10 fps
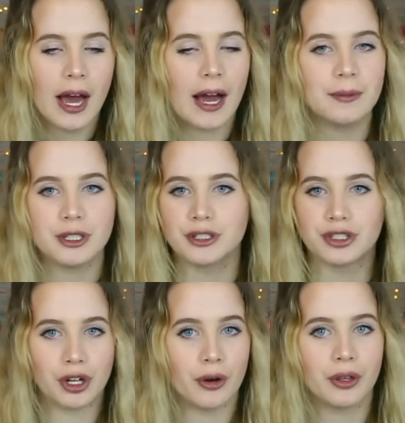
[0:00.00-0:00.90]
I'm just
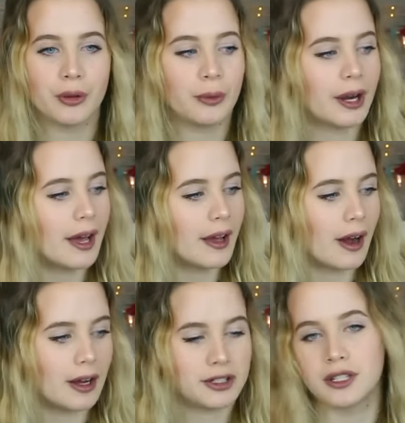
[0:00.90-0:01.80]
showing you what I
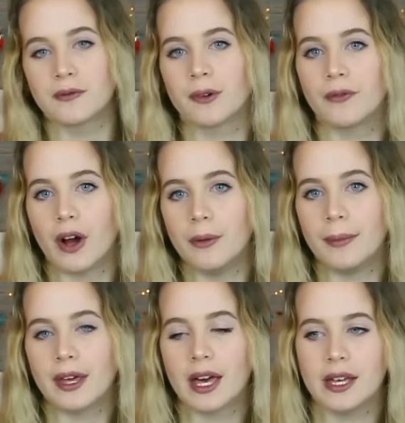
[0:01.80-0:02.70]
got just for fun
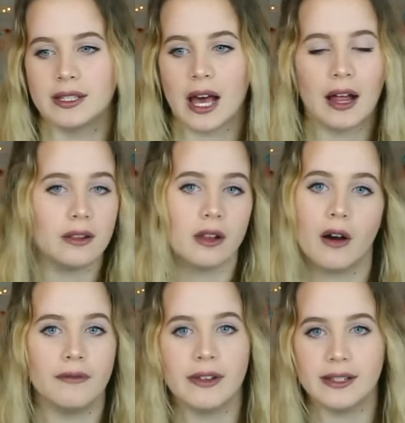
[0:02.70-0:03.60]
because I
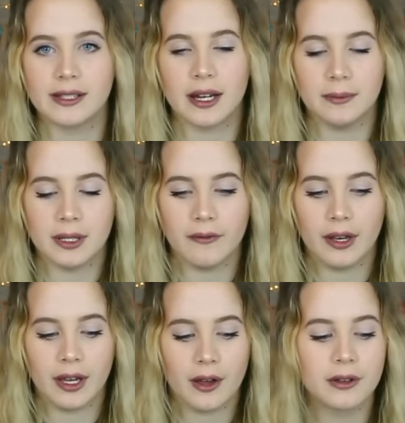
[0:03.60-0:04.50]
love these types of
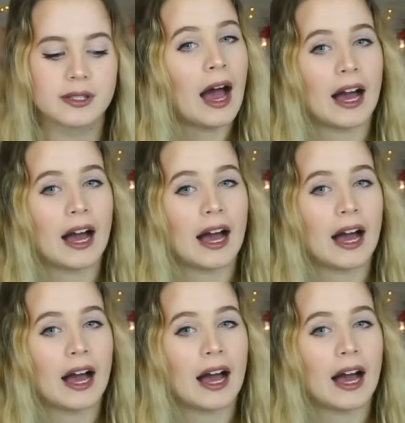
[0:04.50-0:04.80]
videos.